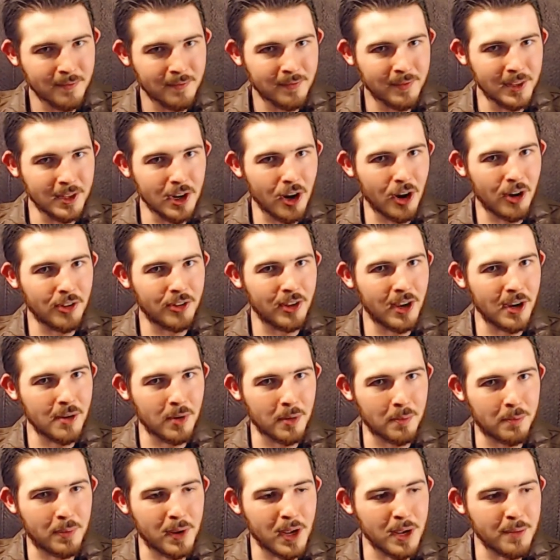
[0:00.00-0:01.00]
you know, they were
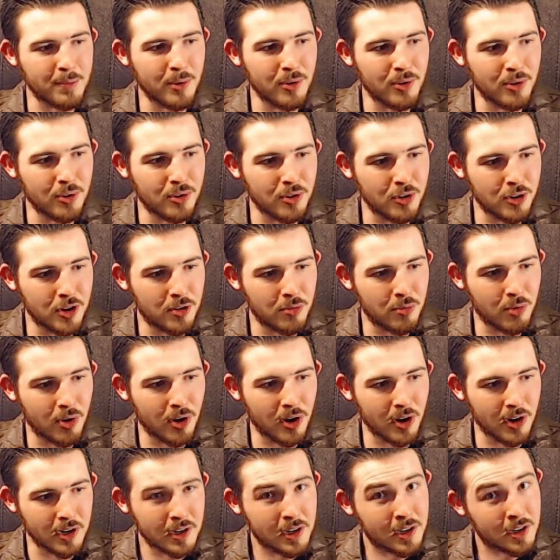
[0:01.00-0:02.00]
people who
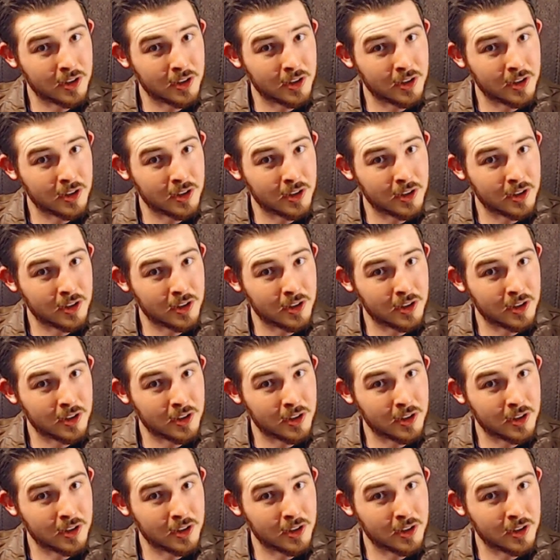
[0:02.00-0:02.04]
were